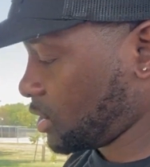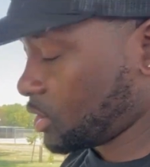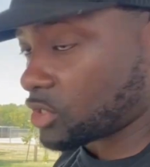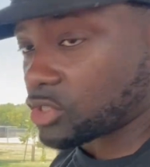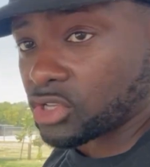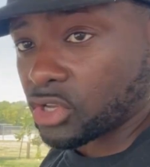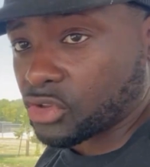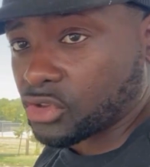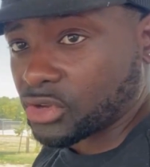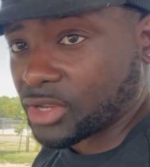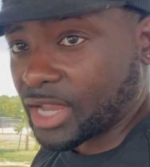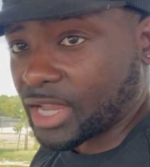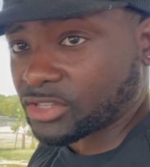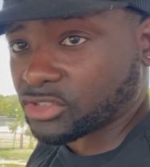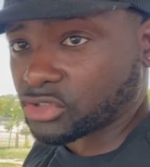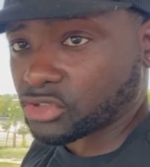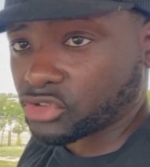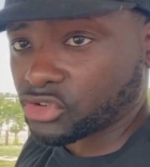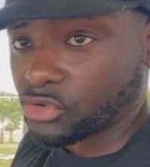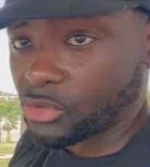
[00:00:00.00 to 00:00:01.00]
So you
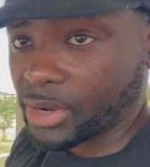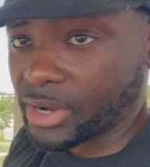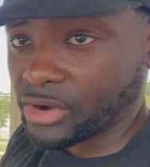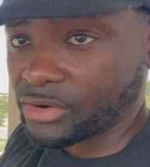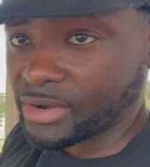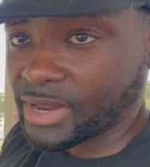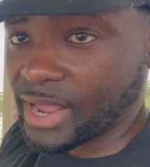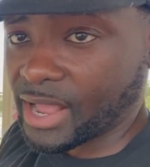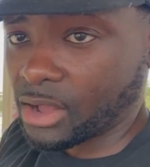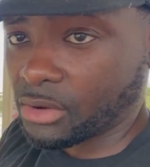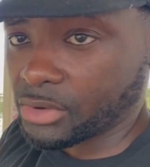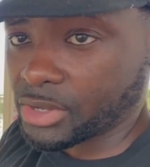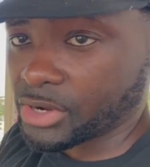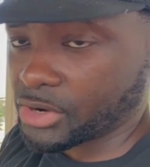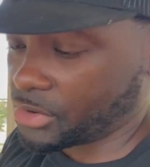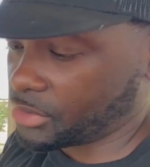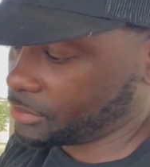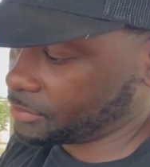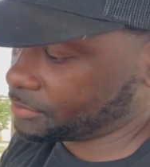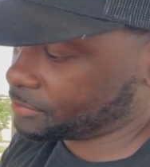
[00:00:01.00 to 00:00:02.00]
got your trigger down
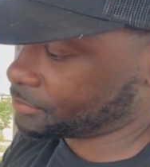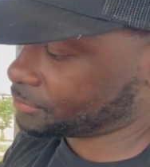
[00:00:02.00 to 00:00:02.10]
here.